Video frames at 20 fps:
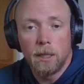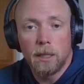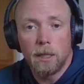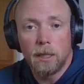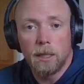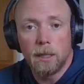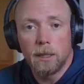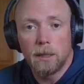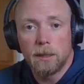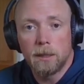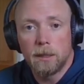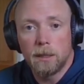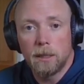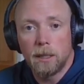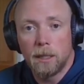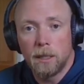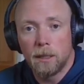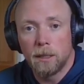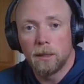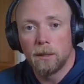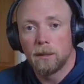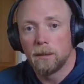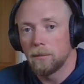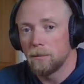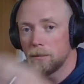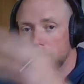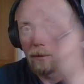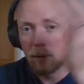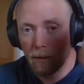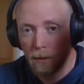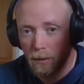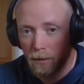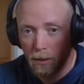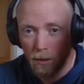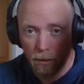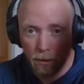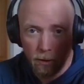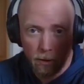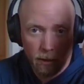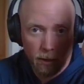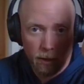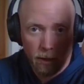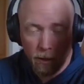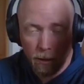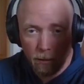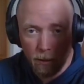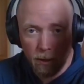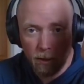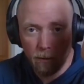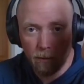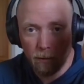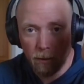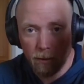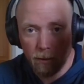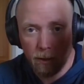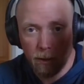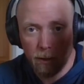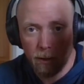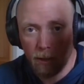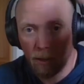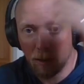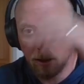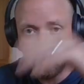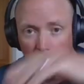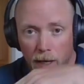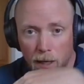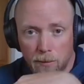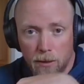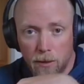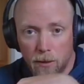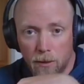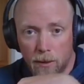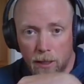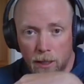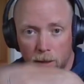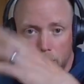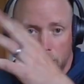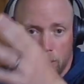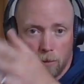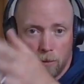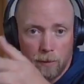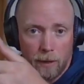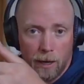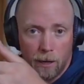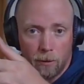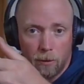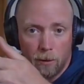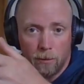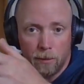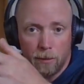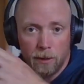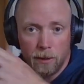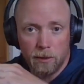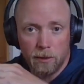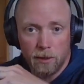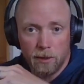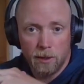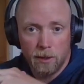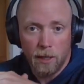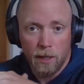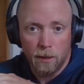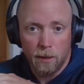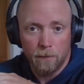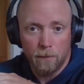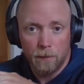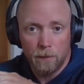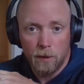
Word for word: Uh, and so you can increase your voltage and your amps go down, but your power remains the same.